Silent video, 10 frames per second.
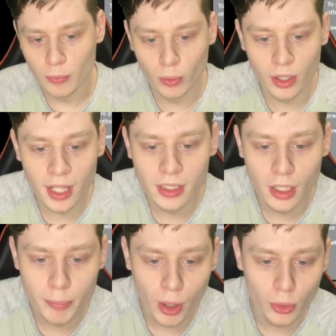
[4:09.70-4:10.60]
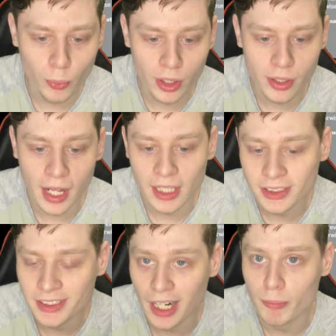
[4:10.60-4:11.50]
we're going to get to the part where you can actually
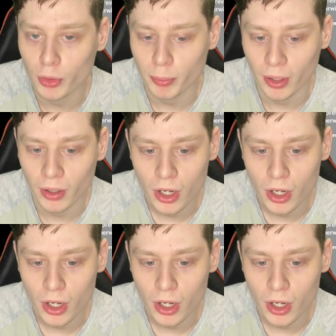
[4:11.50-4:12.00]
set up multiplayer.